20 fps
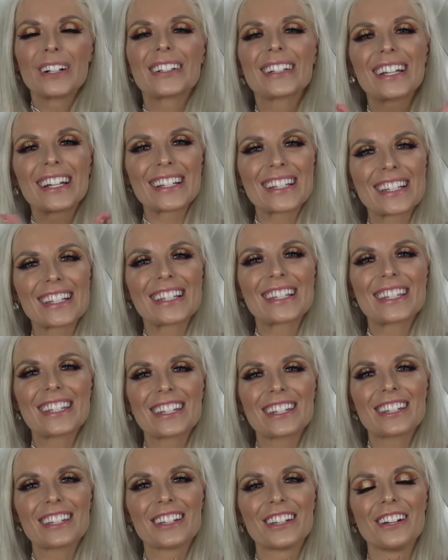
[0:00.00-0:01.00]
Kisses
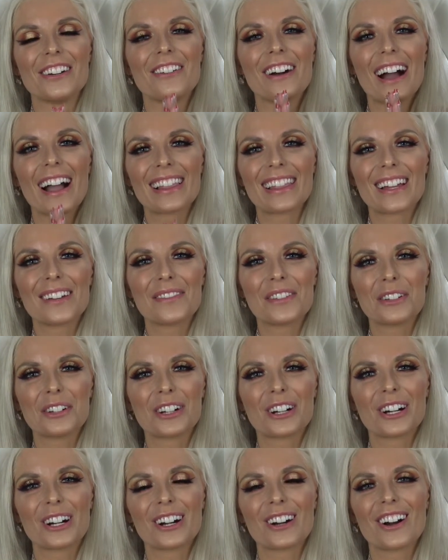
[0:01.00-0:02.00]
to you. I love you,
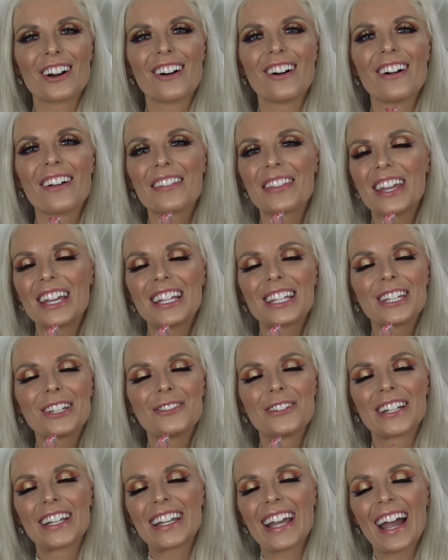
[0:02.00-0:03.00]
girl. Thank
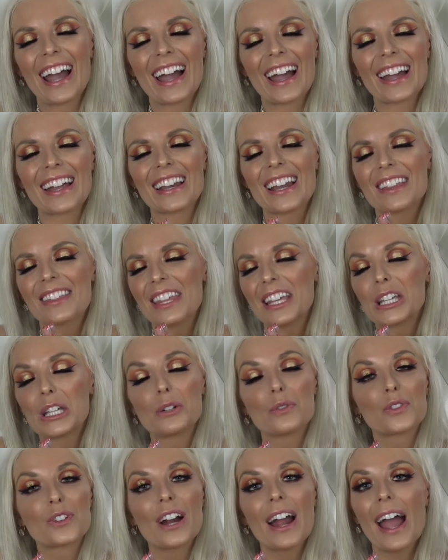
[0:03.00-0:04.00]
you again. Thank
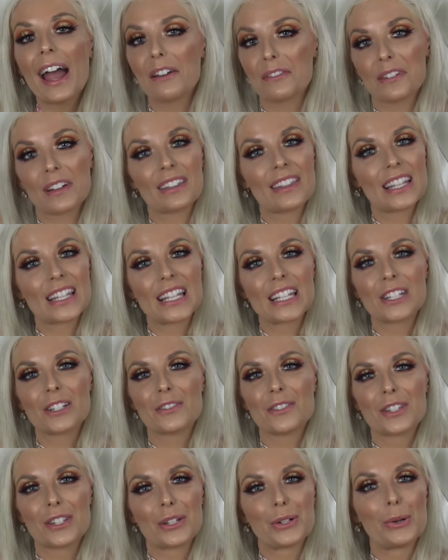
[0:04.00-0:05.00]
you for everything that
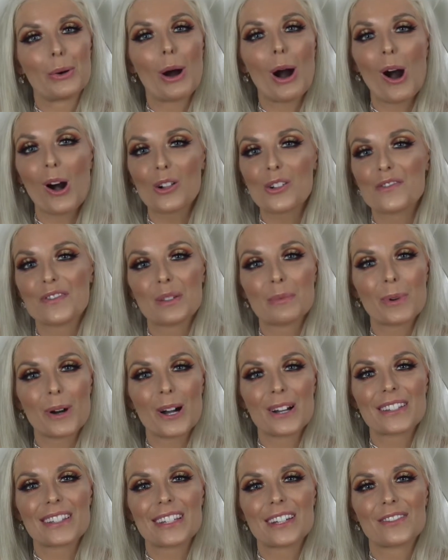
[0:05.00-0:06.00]
you do. All of the
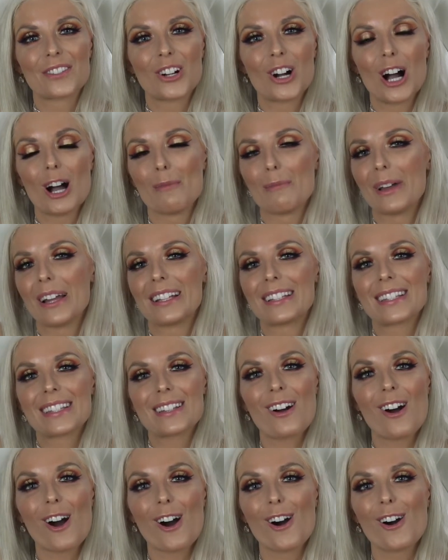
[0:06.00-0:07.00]
positive comments,
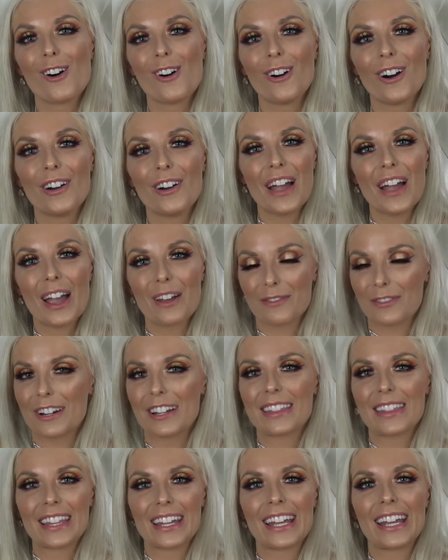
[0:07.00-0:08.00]
all
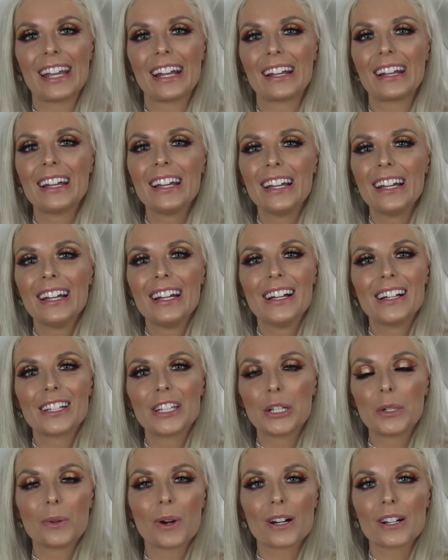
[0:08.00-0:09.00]
everything.
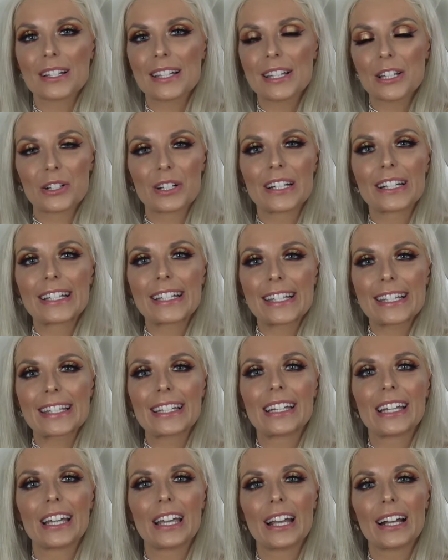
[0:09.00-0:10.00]
You are
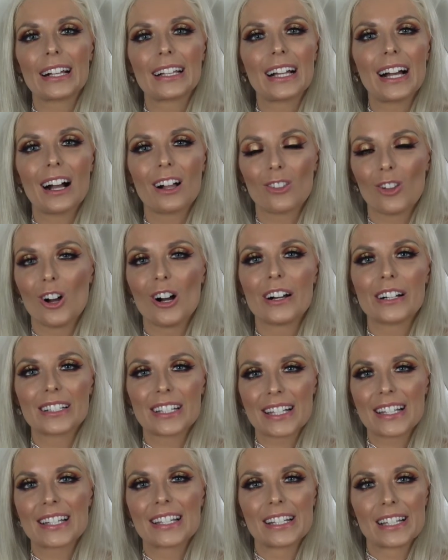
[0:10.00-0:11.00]
seriously a long
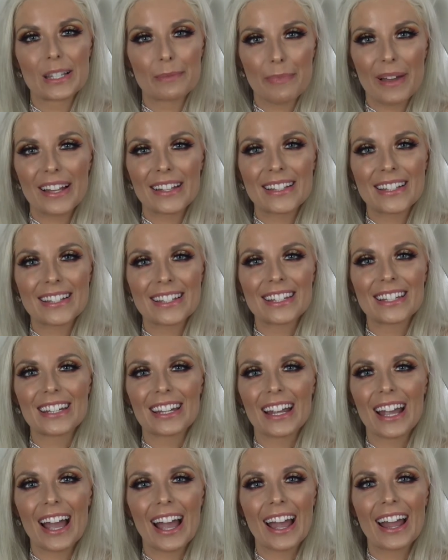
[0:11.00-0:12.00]
distance
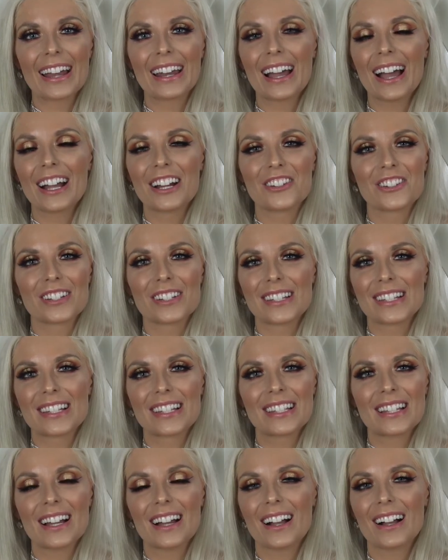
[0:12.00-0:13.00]
bestie, and I
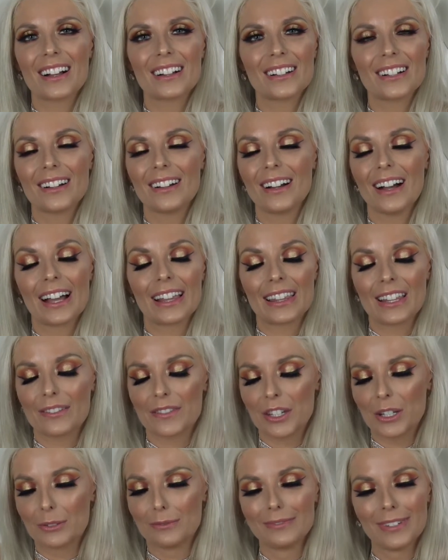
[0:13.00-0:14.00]

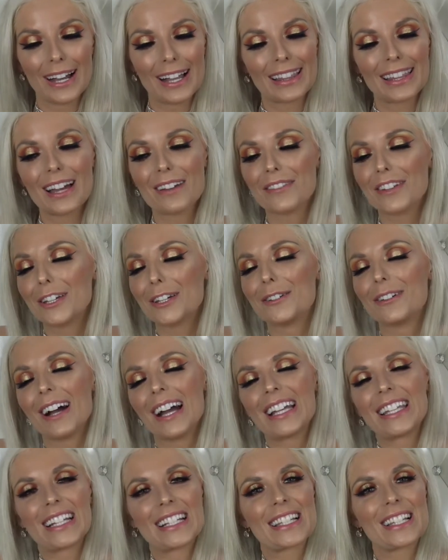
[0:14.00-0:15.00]
love you. I love you,
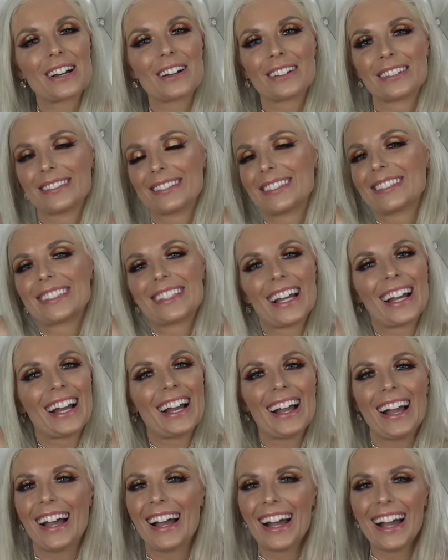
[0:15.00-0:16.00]
and that's,
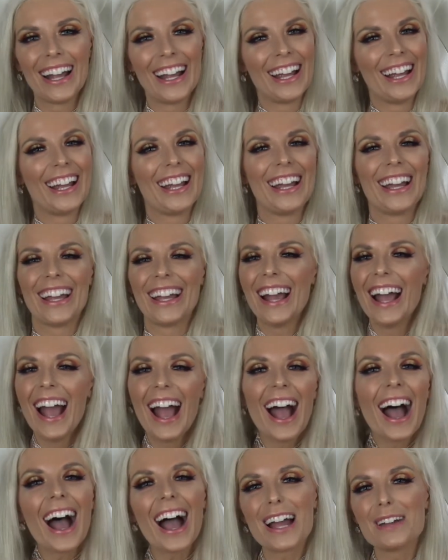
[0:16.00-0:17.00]

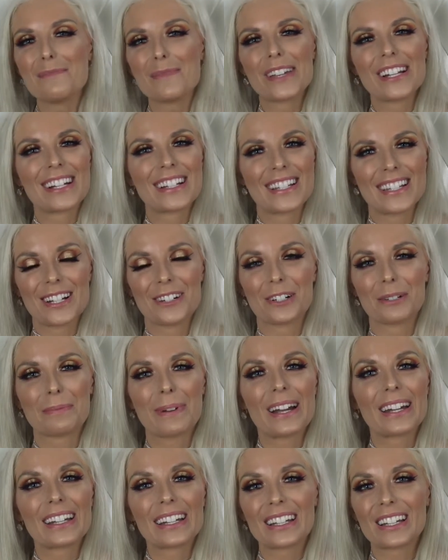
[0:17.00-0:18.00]
I'm being so
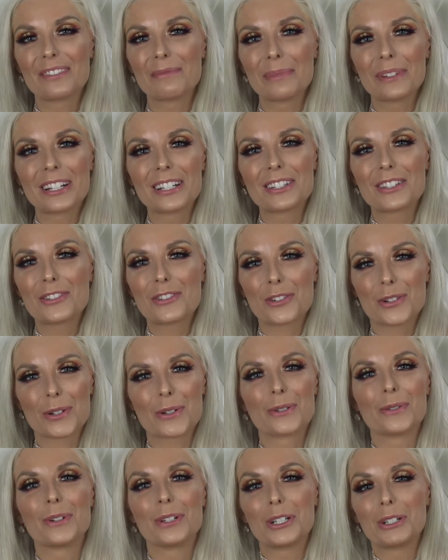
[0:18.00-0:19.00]
repetitive, but it's
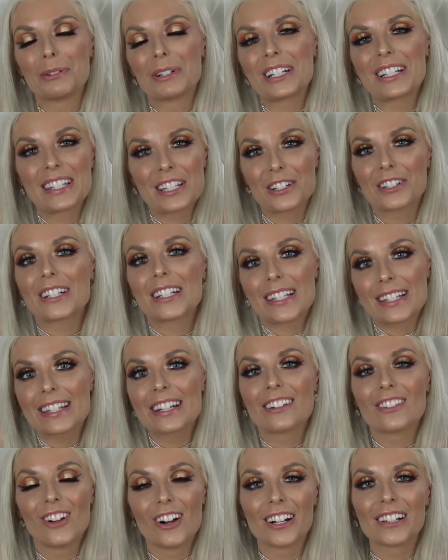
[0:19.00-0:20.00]
true. You are
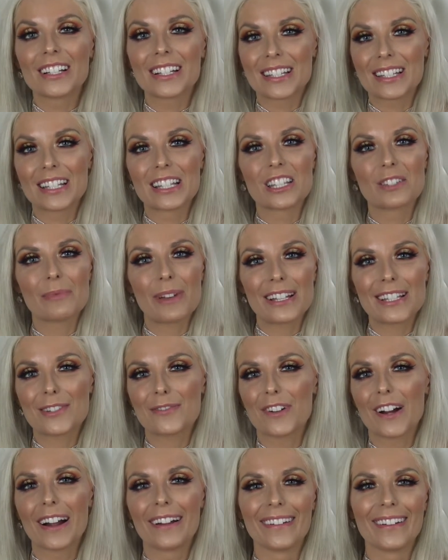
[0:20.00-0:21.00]
seriously a long distance
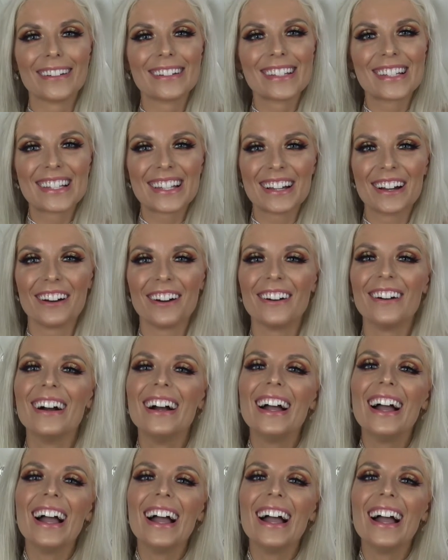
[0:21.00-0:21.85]
best friend. So